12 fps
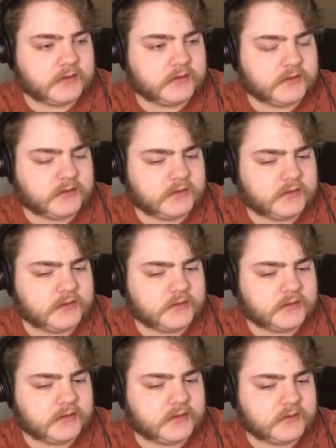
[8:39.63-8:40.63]

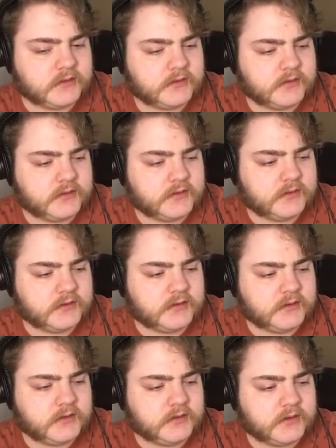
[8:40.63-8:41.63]

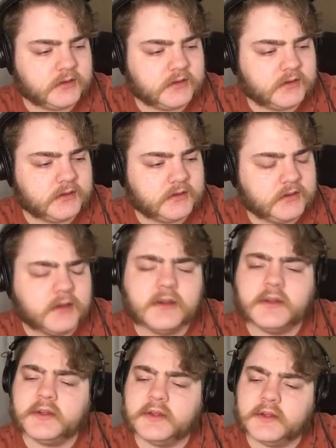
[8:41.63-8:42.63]

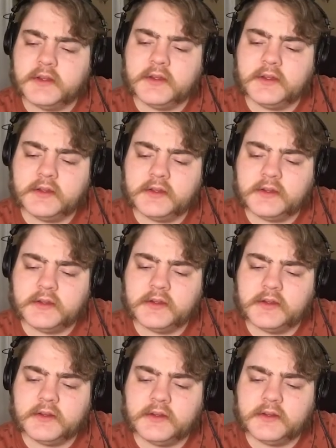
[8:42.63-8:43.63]

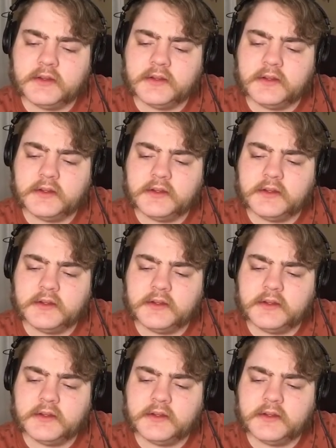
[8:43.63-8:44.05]
Nobody speaks.